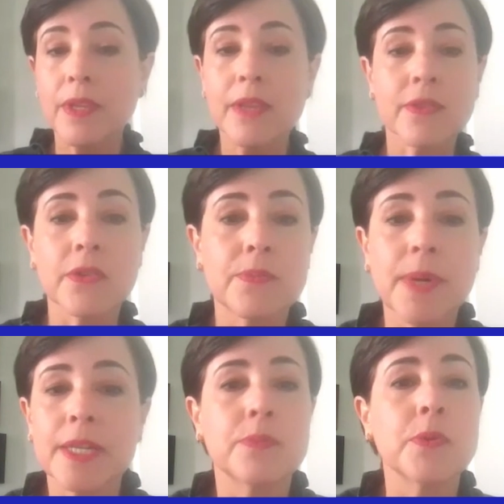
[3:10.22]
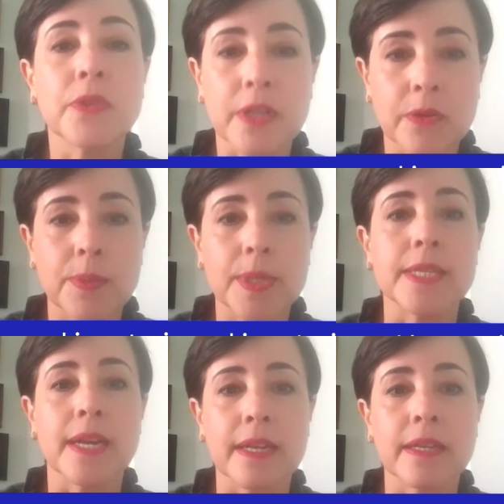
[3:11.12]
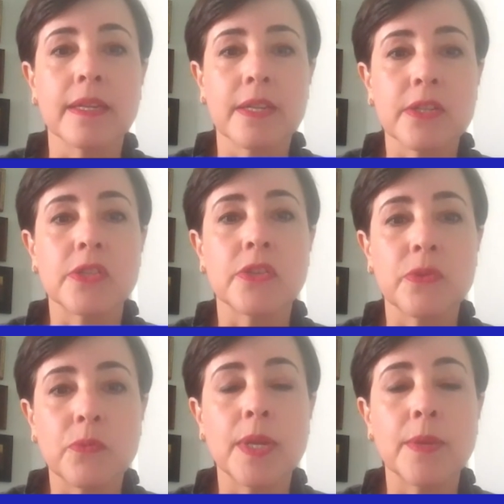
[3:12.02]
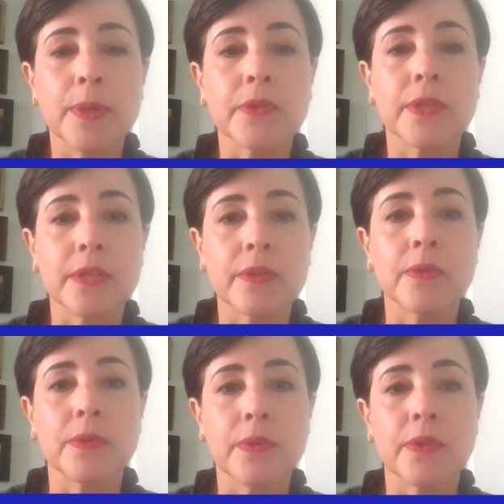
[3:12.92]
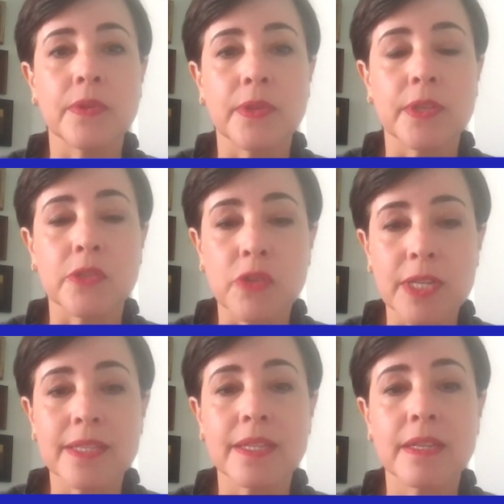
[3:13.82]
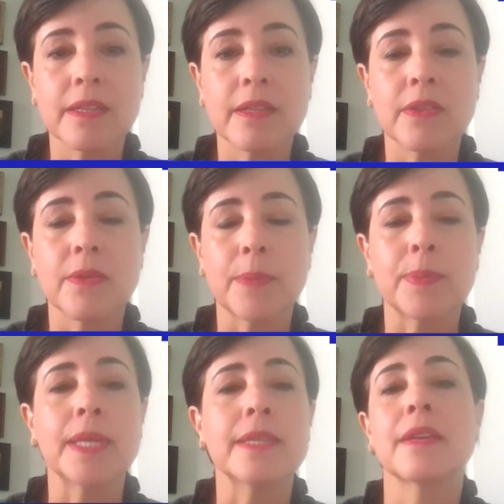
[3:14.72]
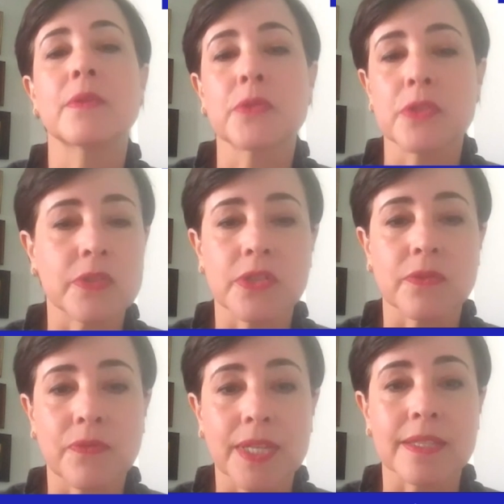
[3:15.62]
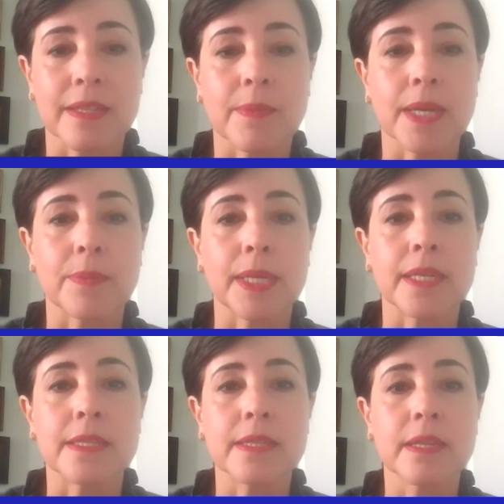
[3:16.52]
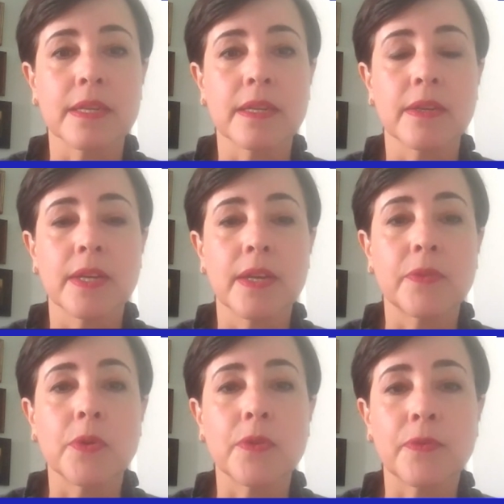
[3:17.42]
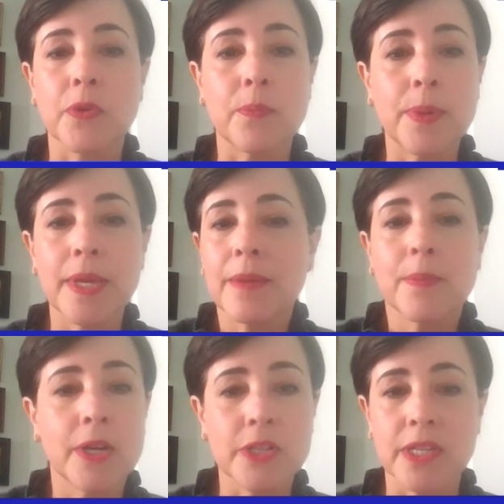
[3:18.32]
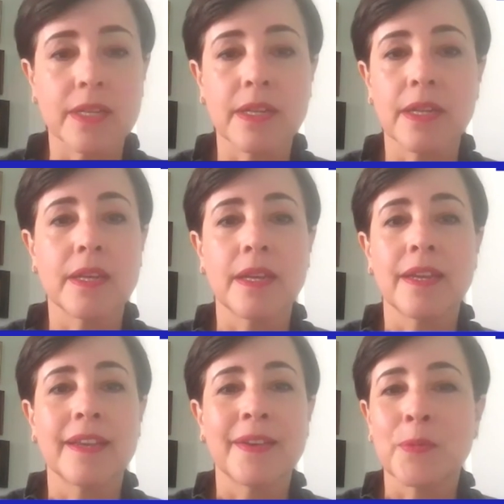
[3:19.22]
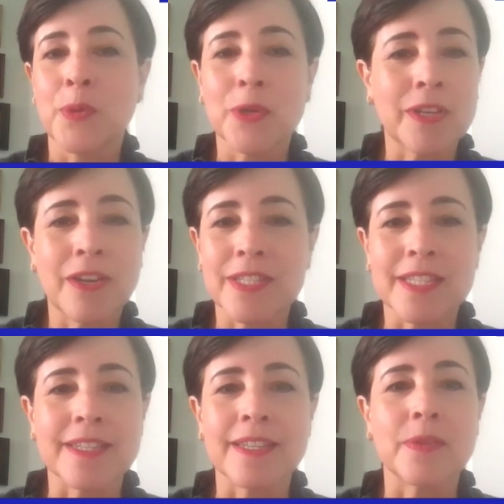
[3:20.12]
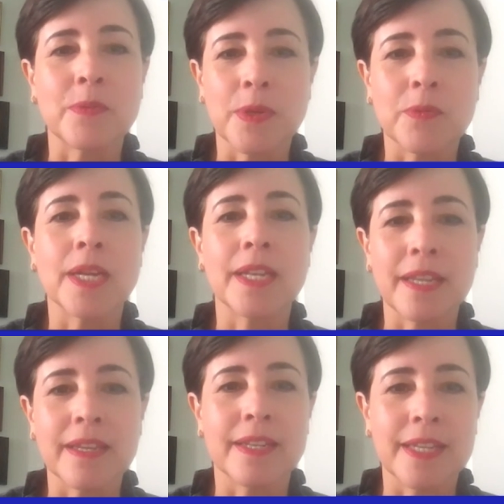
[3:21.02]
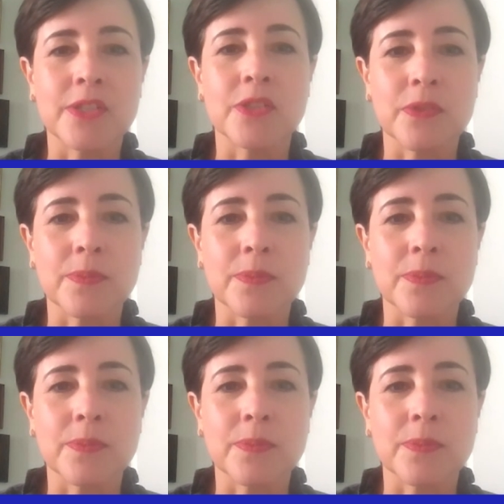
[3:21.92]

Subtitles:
There is much more that could be done to rebuild the trust in the Met Police and also just fix the Met Police. For a big, modern, world-class city, we really need to do